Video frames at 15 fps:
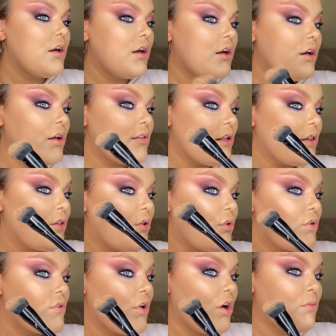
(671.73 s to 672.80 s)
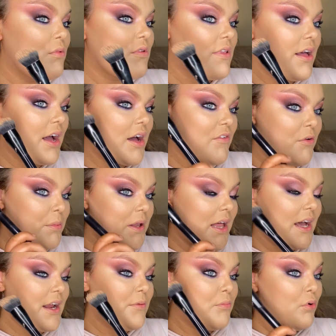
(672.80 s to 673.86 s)
because it looks almost like I've
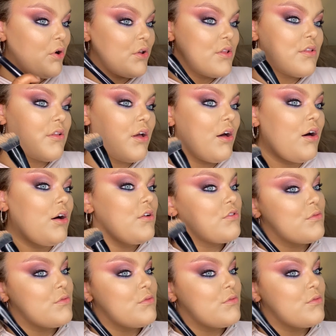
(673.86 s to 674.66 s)
applied bronzer or